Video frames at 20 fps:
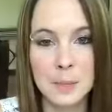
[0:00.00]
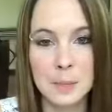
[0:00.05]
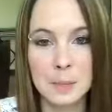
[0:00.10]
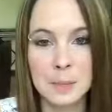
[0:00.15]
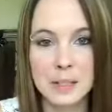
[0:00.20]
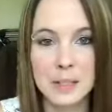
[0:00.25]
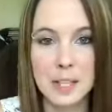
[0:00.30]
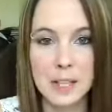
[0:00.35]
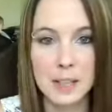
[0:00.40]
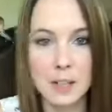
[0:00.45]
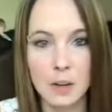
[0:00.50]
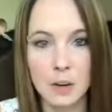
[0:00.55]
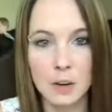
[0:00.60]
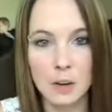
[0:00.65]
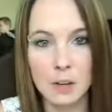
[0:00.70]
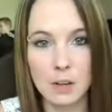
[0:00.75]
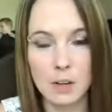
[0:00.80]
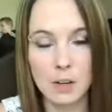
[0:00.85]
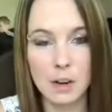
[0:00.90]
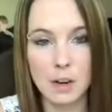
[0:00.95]
but they
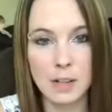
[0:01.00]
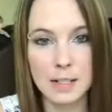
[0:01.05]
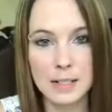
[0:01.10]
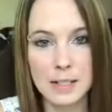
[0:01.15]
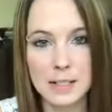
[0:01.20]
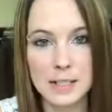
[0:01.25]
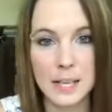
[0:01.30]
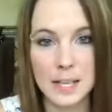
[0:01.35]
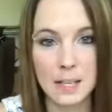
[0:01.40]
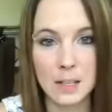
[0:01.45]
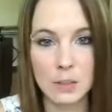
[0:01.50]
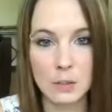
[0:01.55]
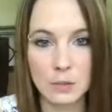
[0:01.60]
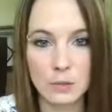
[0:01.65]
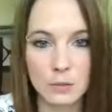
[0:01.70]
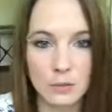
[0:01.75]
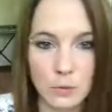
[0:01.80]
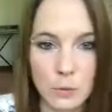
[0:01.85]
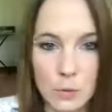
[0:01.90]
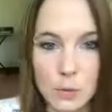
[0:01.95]
are on sale
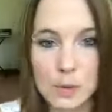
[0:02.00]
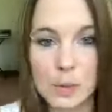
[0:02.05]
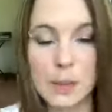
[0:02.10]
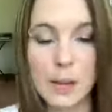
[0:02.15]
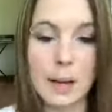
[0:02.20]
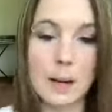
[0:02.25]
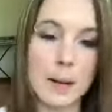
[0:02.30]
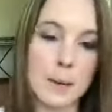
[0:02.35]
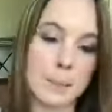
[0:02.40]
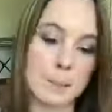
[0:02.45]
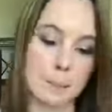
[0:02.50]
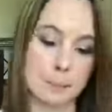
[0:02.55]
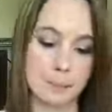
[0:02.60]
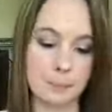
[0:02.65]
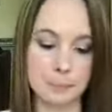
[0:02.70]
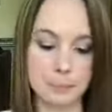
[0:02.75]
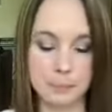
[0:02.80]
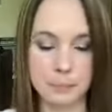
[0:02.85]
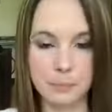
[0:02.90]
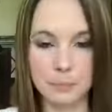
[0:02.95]
for
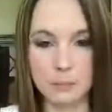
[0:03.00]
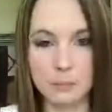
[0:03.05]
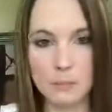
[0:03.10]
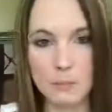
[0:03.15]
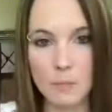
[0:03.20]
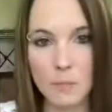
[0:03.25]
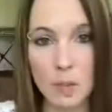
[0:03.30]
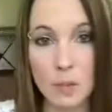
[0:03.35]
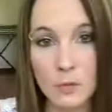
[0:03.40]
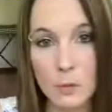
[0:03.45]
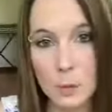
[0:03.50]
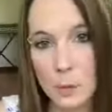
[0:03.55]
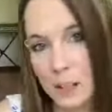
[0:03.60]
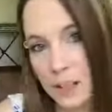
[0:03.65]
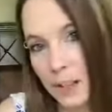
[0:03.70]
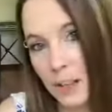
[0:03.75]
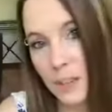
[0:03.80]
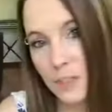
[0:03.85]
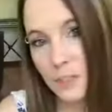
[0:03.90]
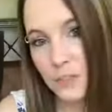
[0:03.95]

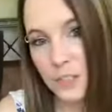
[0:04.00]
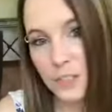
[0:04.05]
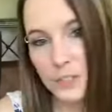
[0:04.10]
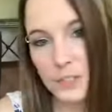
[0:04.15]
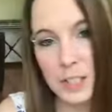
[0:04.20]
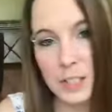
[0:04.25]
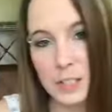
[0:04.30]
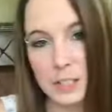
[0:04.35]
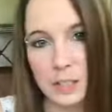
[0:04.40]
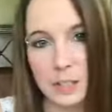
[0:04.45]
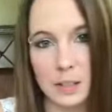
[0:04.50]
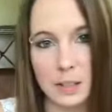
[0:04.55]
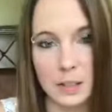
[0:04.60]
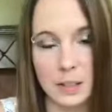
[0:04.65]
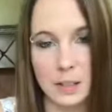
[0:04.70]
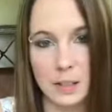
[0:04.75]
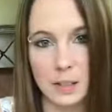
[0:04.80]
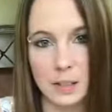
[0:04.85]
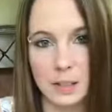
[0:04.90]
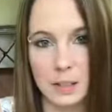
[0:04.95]
$49.50
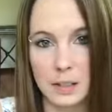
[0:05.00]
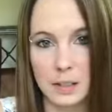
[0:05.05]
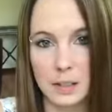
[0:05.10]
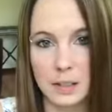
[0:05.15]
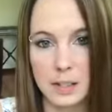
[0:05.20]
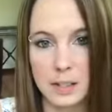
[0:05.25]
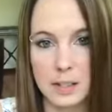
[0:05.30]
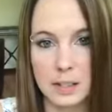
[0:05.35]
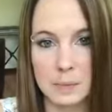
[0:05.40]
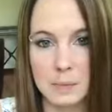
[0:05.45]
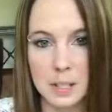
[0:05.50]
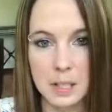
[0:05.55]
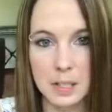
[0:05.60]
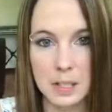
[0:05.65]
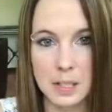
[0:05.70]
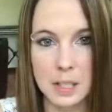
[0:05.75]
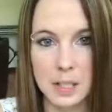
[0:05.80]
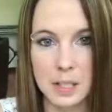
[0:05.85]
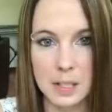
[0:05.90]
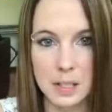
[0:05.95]
this
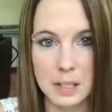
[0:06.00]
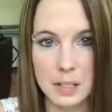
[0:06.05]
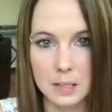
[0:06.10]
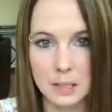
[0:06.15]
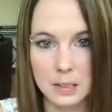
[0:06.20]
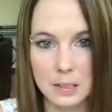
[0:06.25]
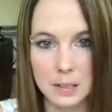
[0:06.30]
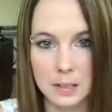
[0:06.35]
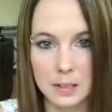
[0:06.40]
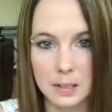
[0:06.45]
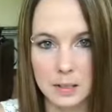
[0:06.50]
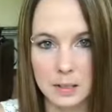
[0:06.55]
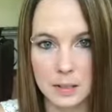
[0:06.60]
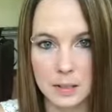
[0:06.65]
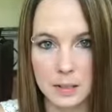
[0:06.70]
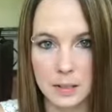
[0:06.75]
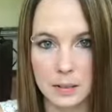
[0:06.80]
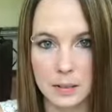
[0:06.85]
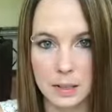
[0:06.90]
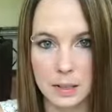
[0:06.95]
month.
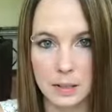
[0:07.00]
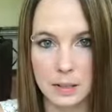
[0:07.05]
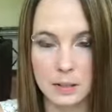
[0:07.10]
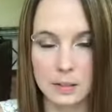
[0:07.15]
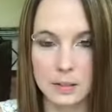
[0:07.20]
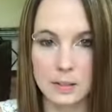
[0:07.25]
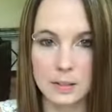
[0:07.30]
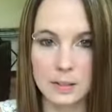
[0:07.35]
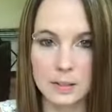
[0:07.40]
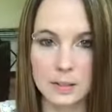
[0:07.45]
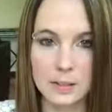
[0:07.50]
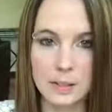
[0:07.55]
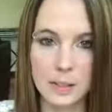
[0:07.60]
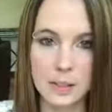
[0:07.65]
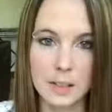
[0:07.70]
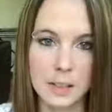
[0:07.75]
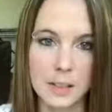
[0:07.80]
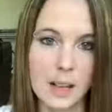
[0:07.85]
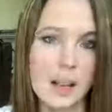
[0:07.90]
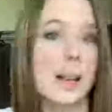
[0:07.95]
There we go.
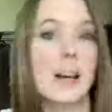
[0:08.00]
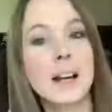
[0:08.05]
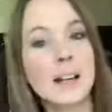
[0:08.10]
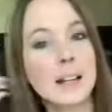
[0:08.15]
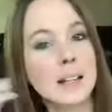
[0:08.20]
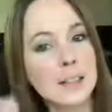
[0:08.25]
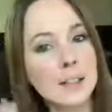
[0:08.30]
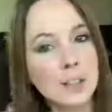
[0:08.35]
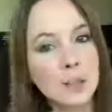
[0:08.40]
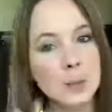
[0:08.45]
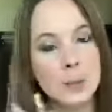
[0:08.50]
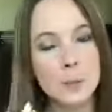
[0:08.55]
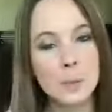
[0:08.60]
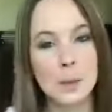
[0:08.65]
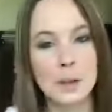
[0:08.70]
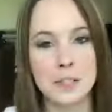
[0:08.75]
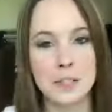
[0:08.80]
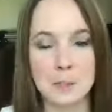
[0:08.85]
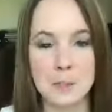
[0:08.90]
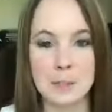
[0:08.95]
I got a little one
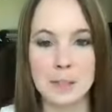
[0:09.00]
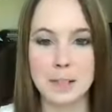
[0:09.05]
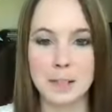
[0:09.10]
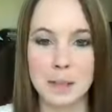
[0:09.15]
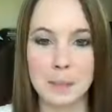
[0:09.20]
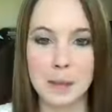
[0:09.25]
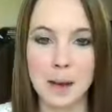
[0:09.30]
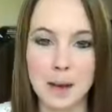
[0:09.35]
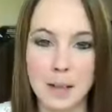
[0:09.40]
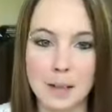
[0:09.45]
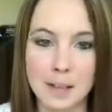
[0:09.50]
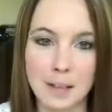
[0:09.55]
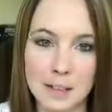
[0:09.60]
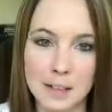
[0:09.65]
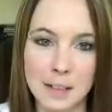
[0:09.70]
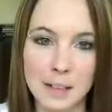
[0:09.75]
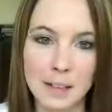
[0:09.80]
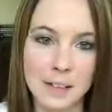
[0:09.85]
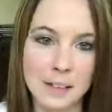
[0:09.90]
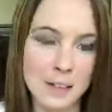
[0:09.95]
watching me in the
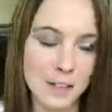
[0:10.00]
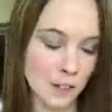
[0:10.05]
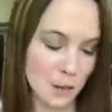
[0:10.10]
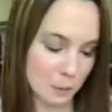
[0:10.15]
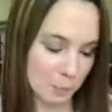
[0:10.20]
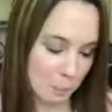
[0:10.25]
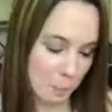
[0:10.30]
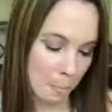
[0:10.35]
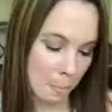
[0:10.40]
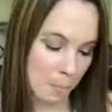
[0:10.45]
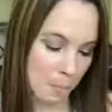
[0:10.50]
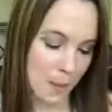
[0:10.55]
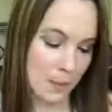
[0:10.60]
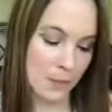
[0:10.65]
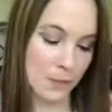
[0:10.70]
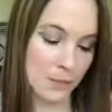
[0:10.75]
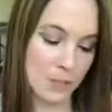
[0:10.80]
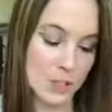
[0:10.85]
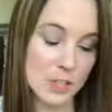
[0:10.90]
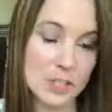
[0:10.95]
background there. So
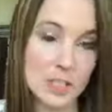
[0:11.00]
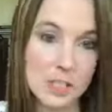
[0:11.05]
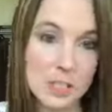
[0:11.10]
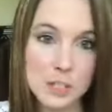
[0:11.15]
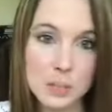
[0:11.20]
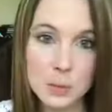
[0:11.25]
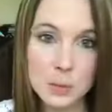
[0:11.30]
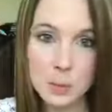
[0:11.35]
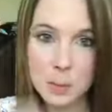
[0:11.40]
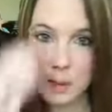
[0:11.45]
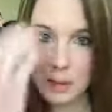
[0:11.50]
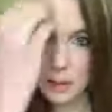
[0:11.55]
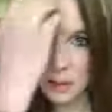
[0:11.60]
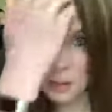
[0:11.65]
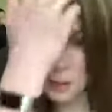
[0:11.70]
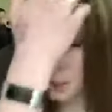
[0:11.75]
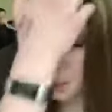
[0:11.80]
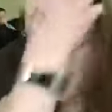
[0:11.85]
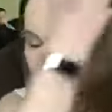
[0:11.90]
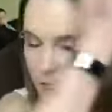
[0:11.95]
the first thing that you're going
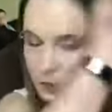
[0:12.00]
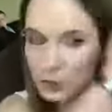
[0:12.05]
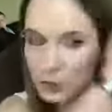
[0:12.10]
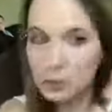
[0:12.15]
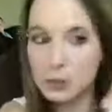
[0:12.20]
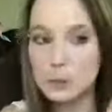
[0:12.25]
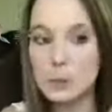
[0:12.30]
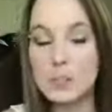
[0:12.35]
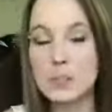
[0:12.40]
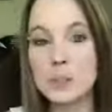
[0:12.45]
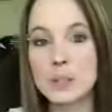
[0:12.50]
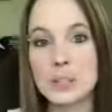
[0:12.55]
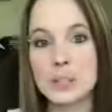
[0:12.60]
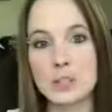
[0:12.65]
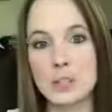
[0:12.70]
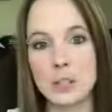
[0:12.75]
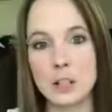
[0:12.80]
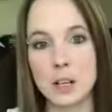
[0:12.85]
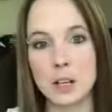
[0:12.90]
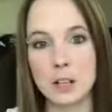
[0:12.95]
to want to do when you
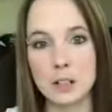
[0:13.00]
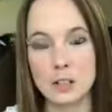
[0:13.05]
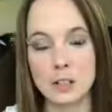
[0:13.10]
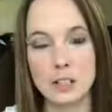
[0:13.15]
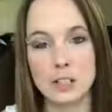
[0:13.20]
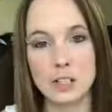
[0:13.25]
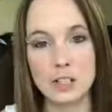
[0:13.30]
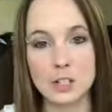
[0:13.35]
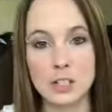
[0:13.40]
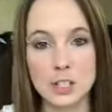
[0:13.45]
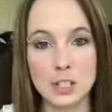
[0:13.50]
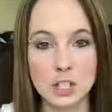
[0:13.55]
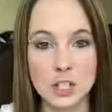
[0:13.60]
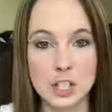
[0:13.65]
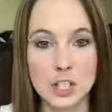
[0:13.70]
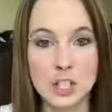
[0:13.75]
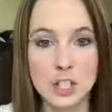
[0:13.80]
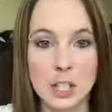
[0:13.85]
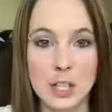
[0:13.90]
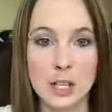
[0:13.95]
get your color is you're going to
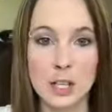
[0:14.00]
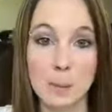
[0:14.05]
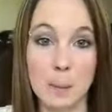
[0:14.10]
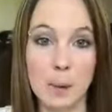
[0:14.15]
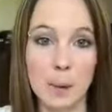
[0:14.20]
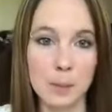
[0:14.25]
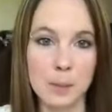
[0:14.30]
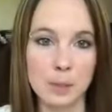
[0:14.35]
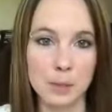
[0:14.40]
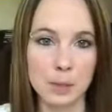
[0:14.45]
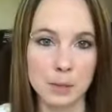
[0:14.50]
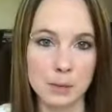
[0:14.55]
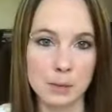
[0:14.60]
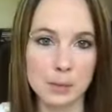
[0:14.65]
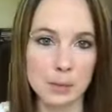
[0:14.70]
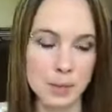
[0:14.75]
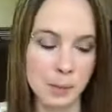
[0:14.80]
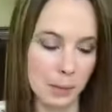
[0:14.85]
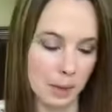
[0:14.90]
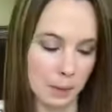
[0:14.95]
shake them up really,
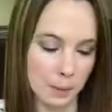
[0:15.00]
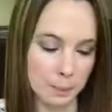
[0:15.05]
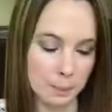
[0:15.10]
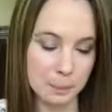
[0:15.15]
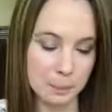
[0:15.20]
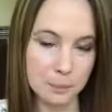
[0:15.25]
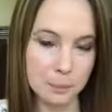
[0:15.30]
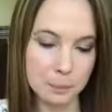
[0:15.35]
really well.